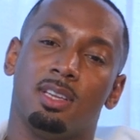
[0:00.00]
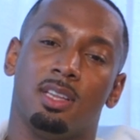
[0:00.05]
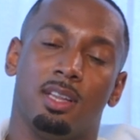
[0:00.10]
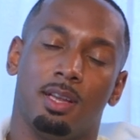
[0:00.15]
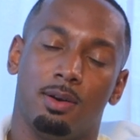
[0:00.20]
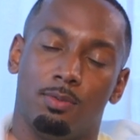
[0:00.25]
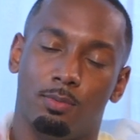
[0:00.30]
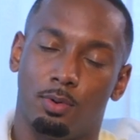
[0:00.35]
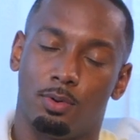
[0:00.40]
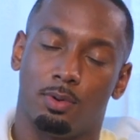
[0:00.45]
and
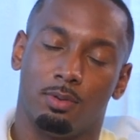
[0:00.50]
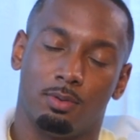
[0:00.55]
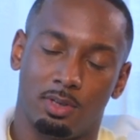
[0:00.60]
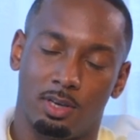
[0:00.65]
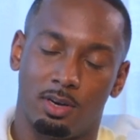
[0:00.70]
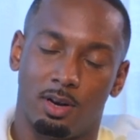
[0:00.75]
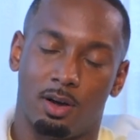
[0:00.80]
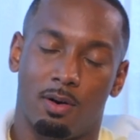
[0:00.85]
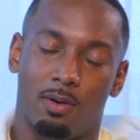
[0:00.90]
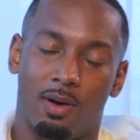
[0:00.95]
then
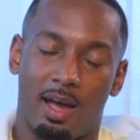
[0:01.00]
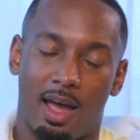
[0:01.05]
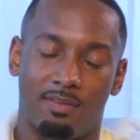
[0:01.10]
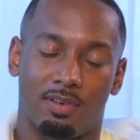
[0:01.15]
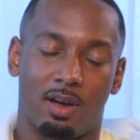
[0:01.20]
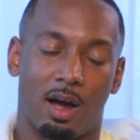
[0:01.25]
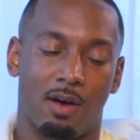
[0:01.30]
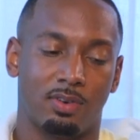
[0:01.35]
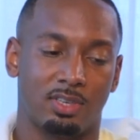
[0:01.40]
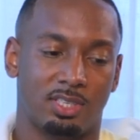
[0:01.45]
we'll
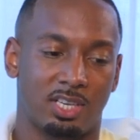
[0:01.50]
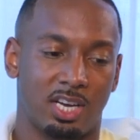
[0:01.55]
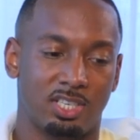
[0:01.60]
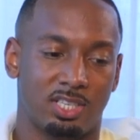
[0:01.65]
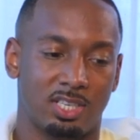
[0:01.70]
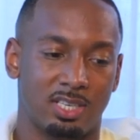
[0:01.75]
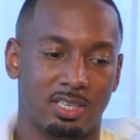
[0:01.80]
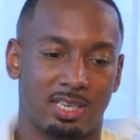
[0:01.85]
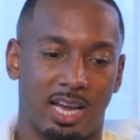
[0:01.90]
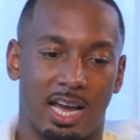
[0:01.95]
have
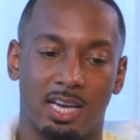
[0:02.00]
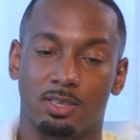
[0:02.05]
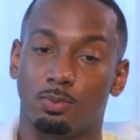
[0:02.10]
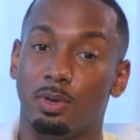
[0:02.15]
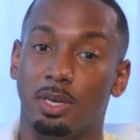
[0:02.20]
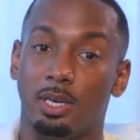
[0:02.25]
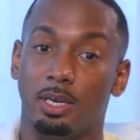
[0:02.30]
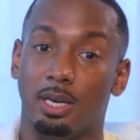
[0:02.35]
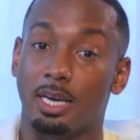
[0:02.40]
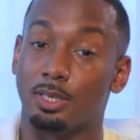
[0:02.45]
conversations as
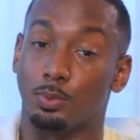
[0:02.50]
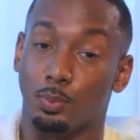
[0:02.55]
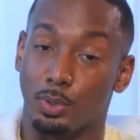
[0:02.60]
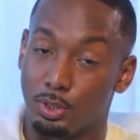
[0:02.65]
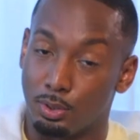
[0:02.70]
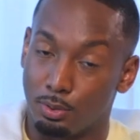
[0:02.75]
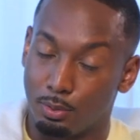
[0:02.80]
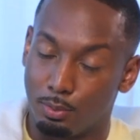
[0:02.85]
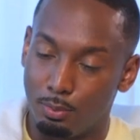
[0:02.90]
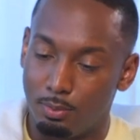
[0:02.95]
we
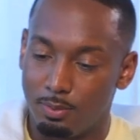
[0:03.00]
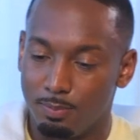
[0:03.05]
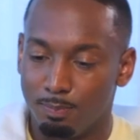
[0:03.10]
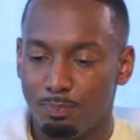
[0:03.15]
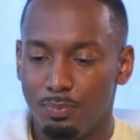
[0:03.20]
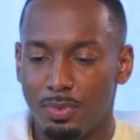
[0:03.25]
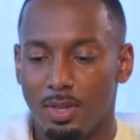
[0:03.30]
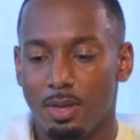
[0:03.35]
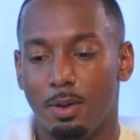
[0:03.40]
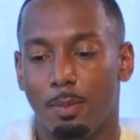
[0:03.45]
do.
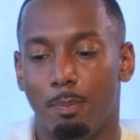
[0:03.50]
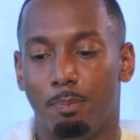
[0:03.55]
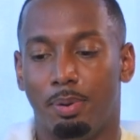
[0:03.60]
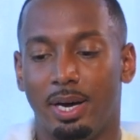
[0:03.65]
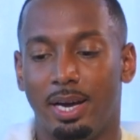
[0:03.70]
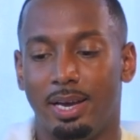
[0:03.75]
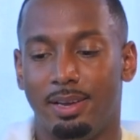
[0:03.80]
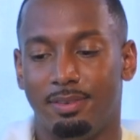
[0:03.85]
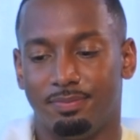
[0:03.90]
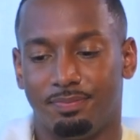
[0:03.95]

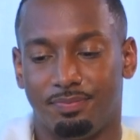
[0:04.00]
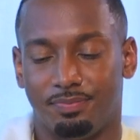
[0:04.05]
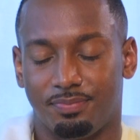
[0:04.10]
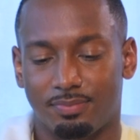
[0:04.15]
But